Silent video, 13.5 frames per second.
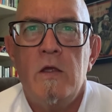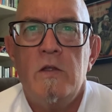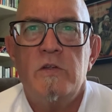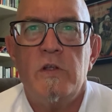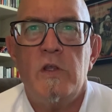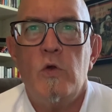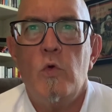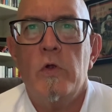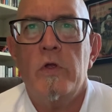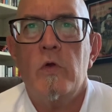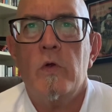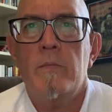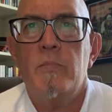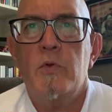Do you or
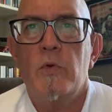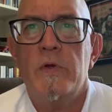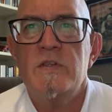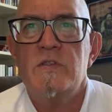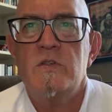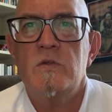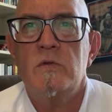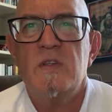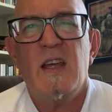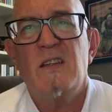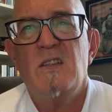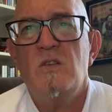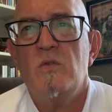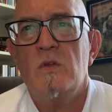your employees
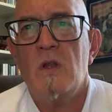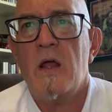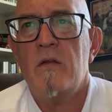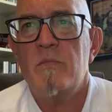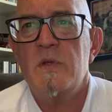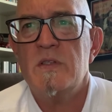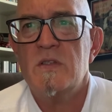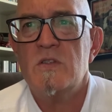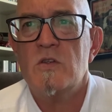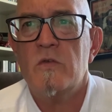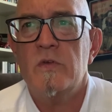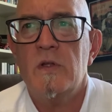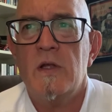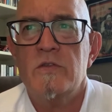tend to do a lot of business
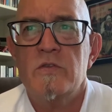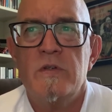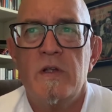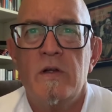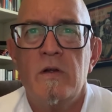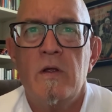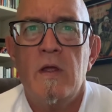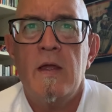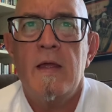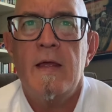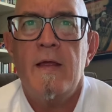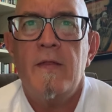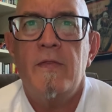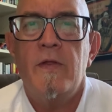over lunch or dinner?
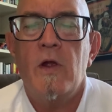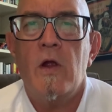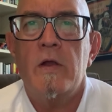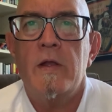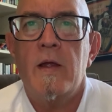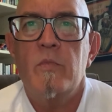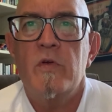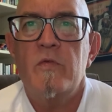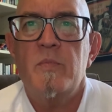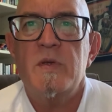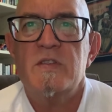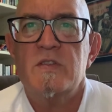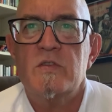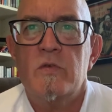There are a number of
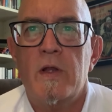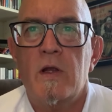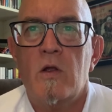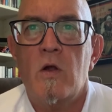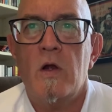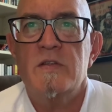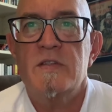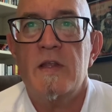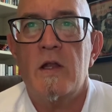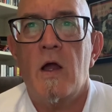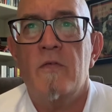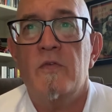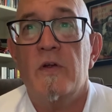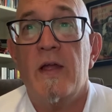business credit cards that
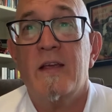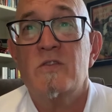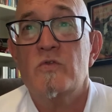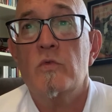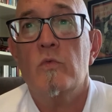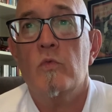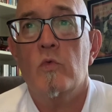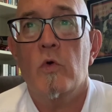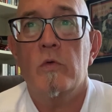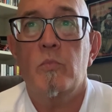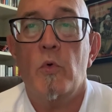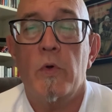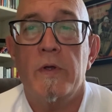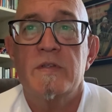offer extra reward
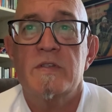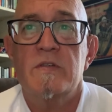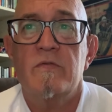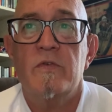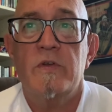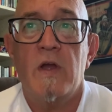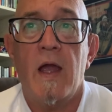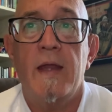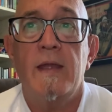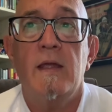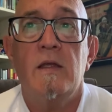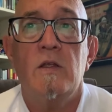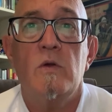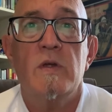points for
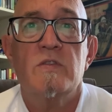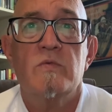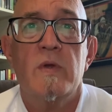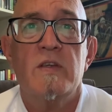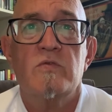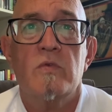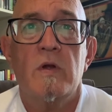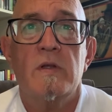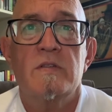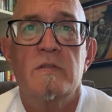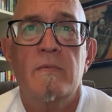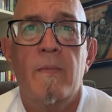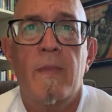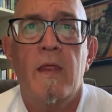dining at U.S.
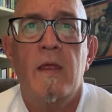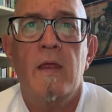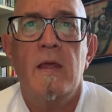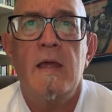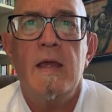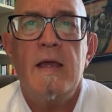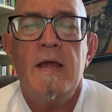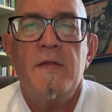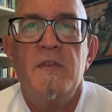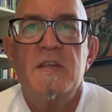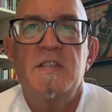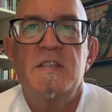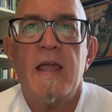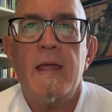restaurants.
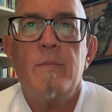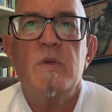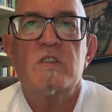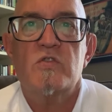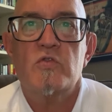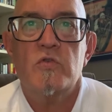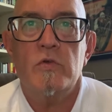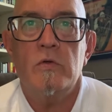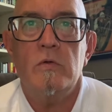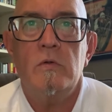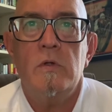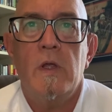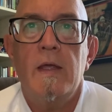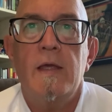The same is
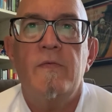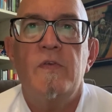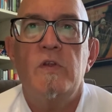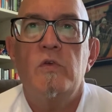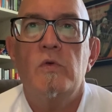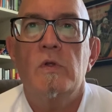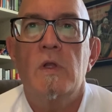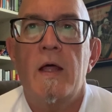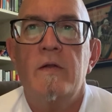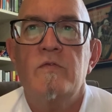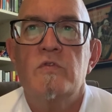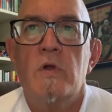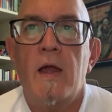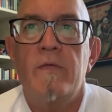true if you do a lot of
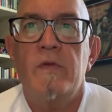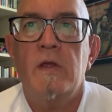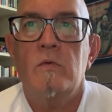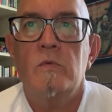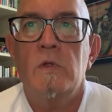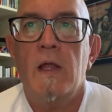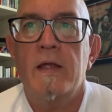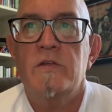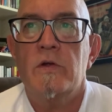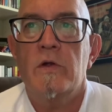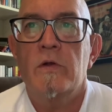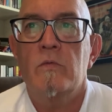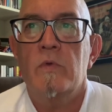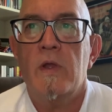driving and would like to
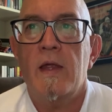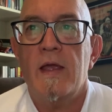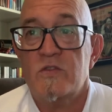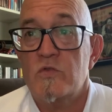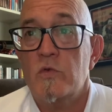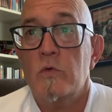earn extra